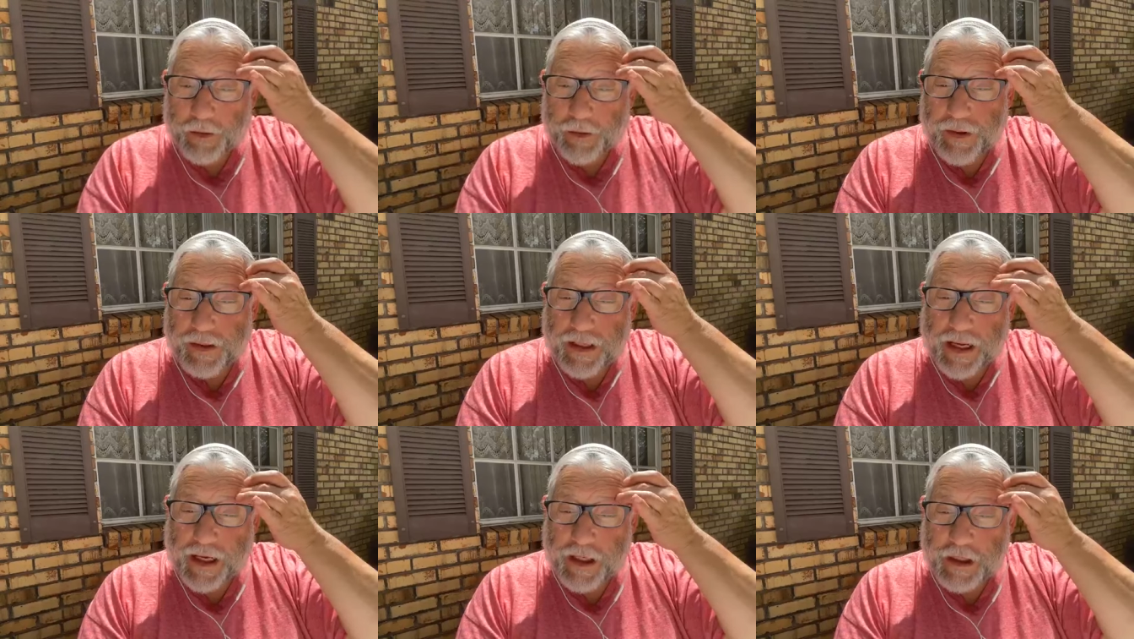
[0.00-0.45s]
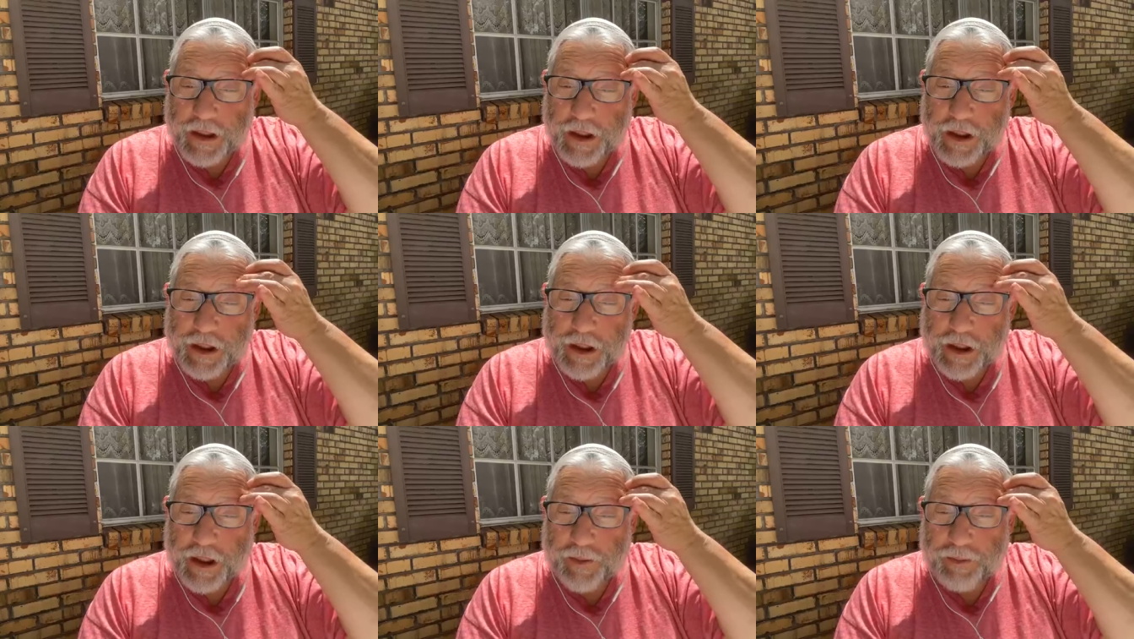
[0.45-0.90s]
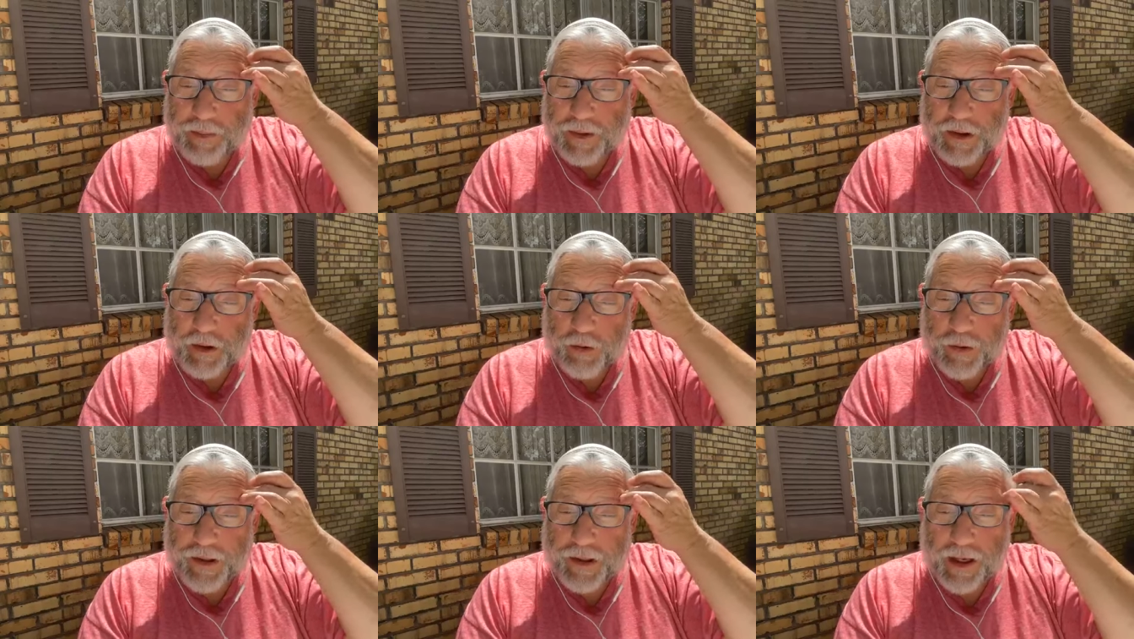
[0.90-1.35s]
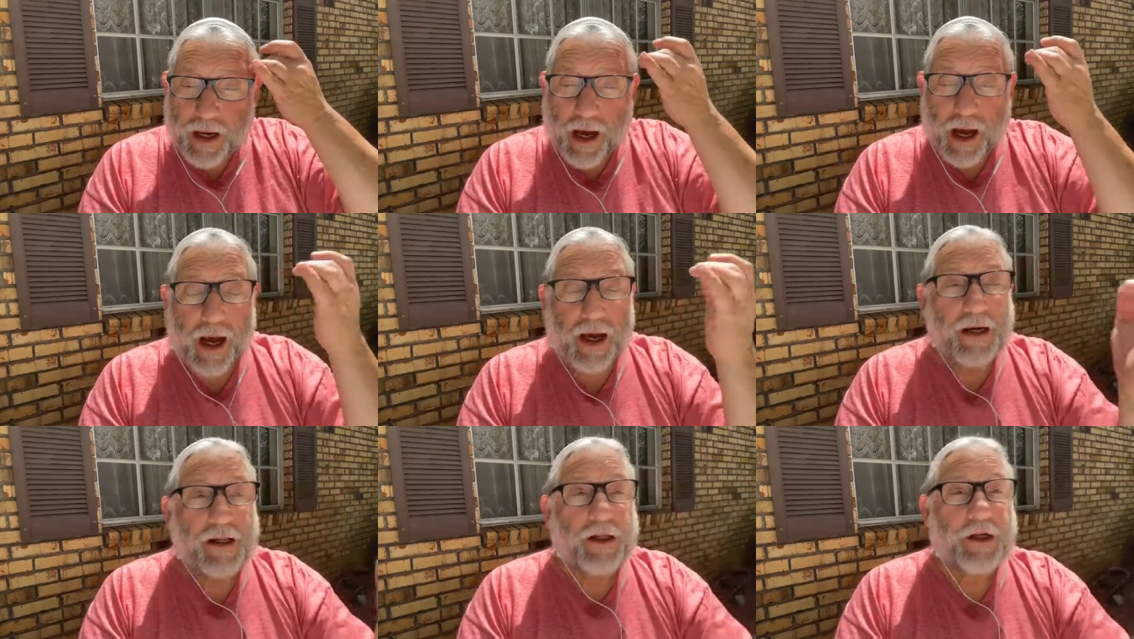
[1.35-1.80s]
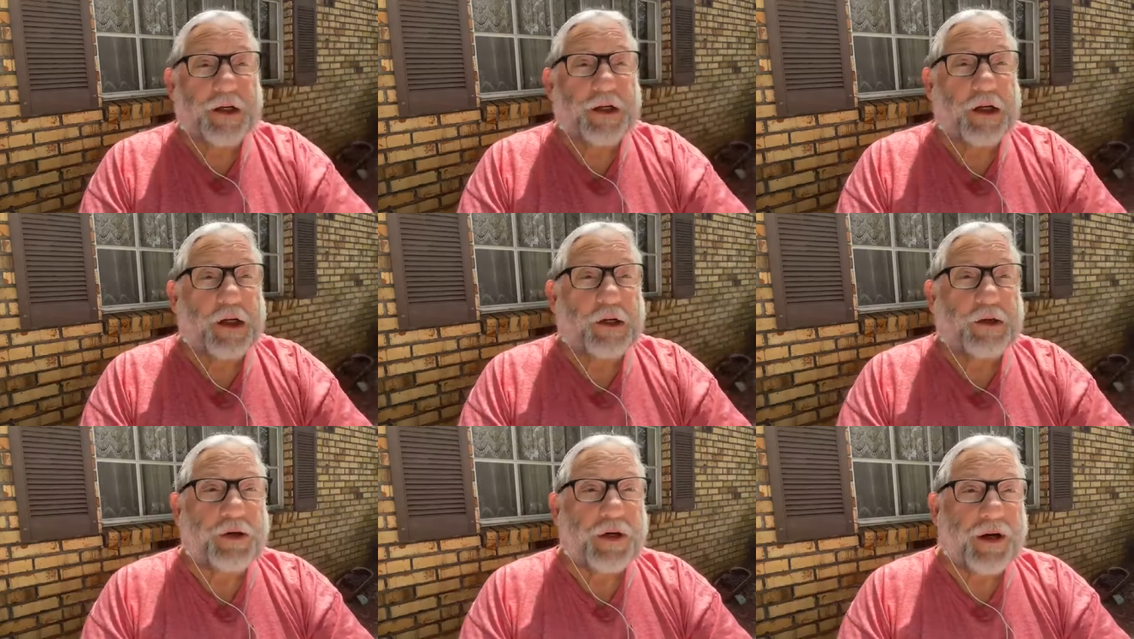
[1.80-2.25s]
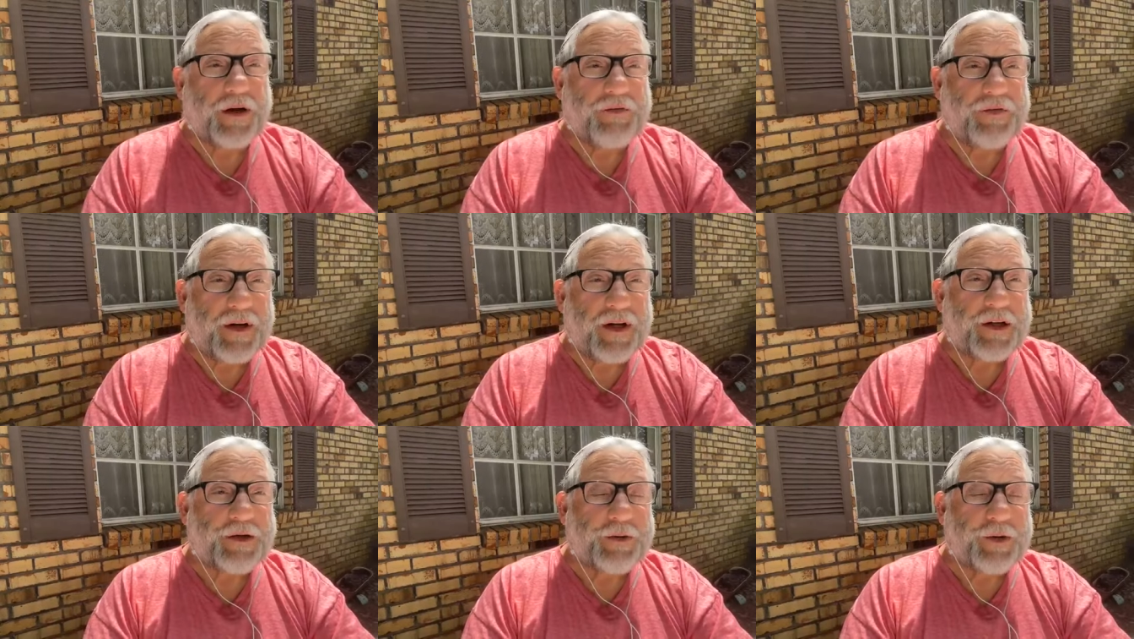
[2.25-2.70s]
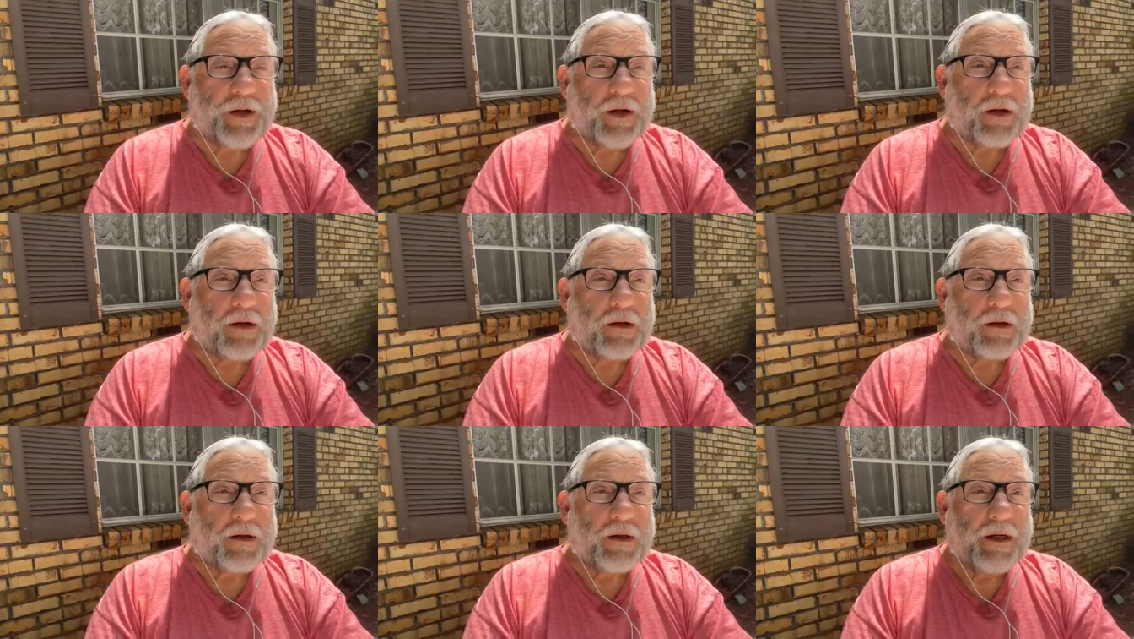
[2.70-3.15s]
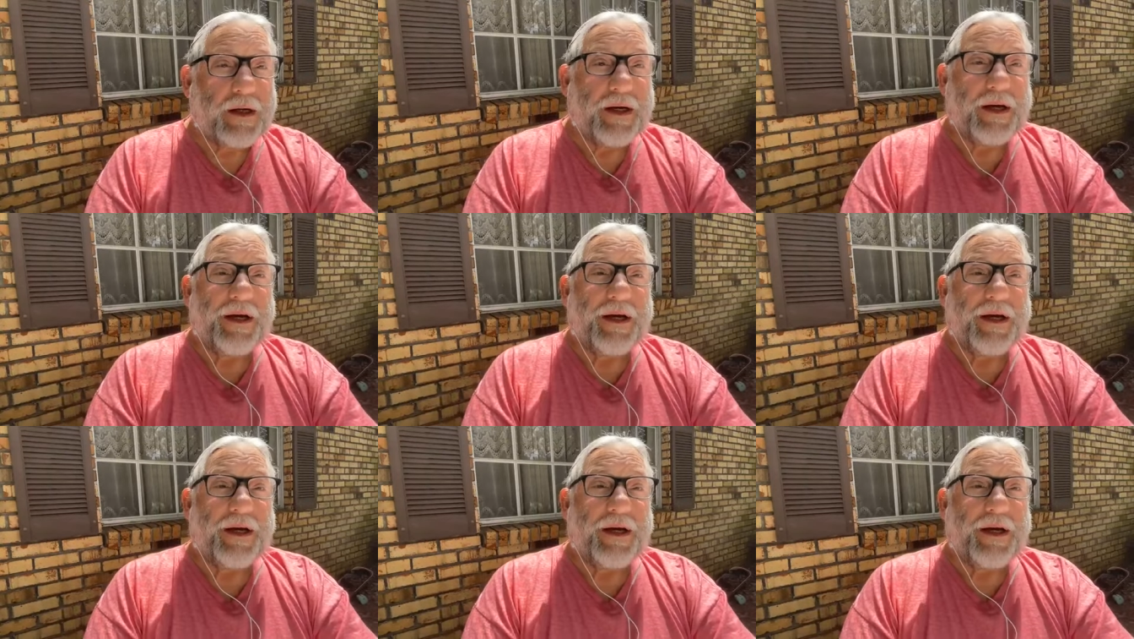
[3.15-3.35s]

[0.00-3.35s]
The relationship between God and the children of Israel